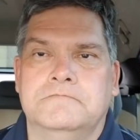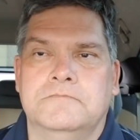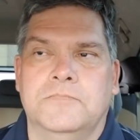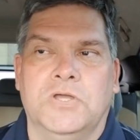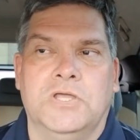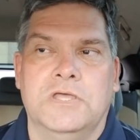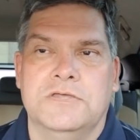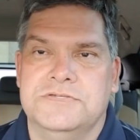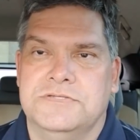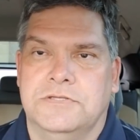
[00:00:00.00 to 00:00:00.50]

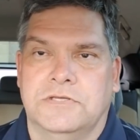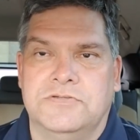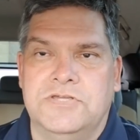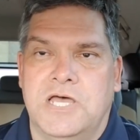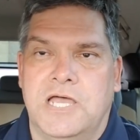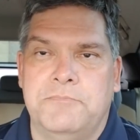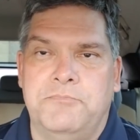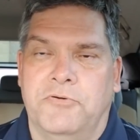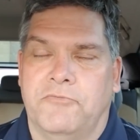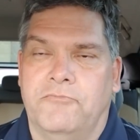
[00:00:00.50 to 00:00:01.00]
Because the
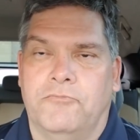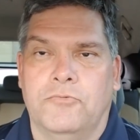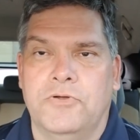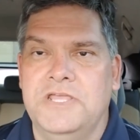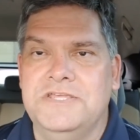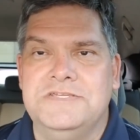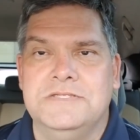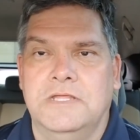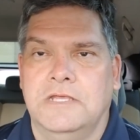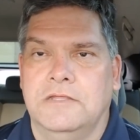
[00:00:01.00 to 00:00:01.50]
type of
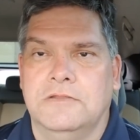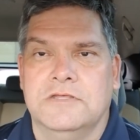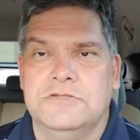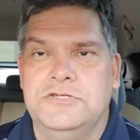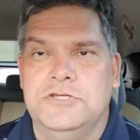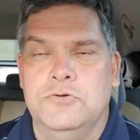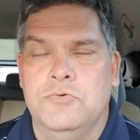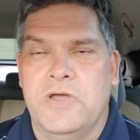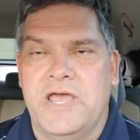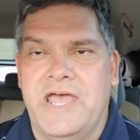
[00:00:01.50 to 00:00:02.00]
reasoning
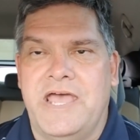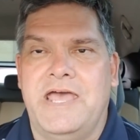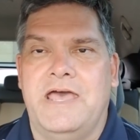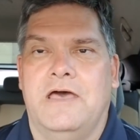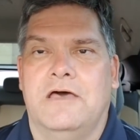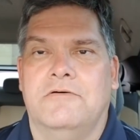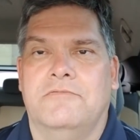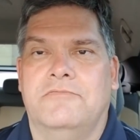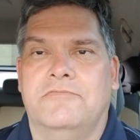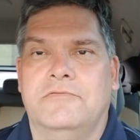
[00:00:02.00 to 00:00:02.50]
that you
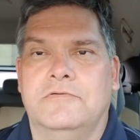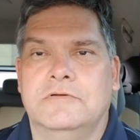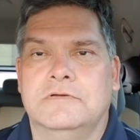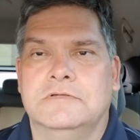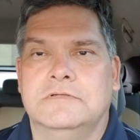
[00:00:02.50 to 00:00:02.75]
have